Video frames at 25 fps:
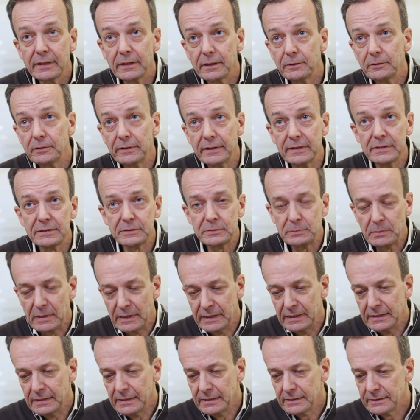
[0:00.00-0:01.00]
there's
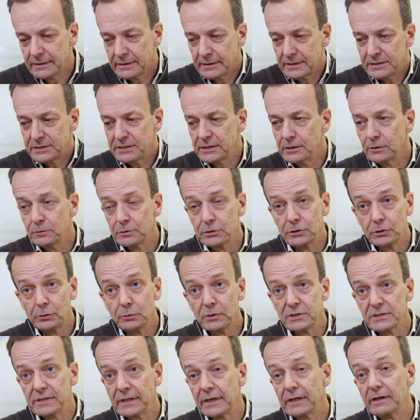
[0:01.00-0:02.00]
the
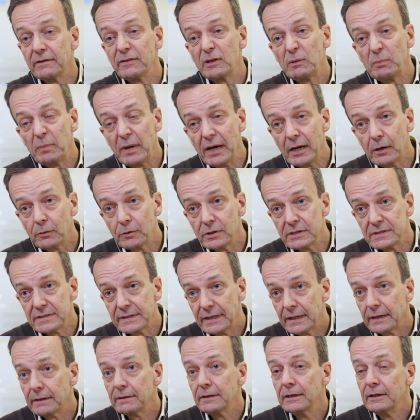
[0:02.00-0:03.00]
CO2 is there, the power is
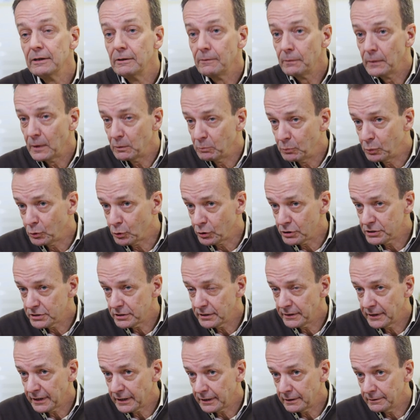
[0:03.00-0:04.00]
there, the ports
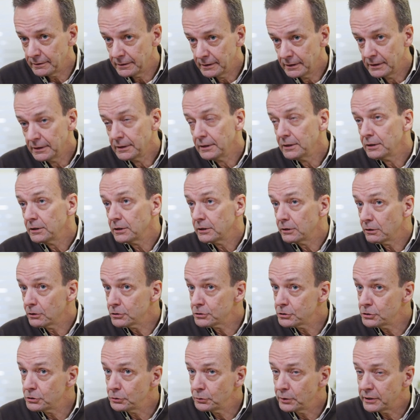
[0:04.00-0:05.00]
are there. You can
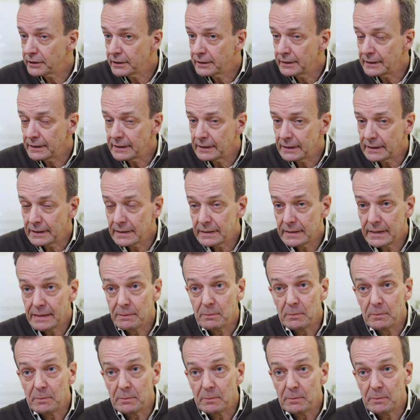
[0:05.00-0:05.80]
also do it in